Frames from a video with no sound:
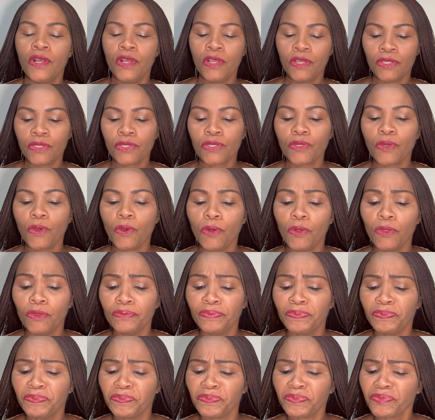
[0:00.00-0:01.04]
So,
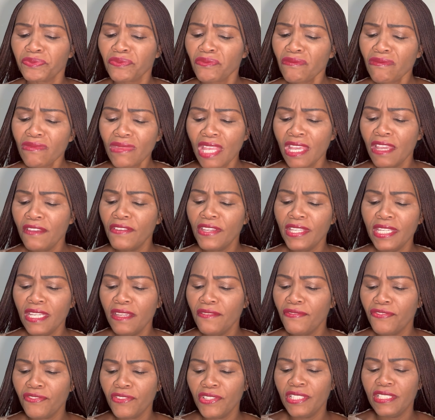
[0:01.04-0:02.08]
even
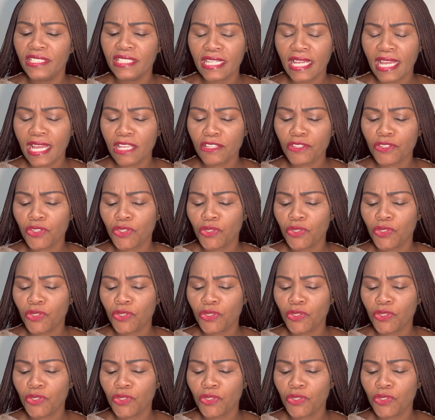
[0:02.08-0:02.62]
if it has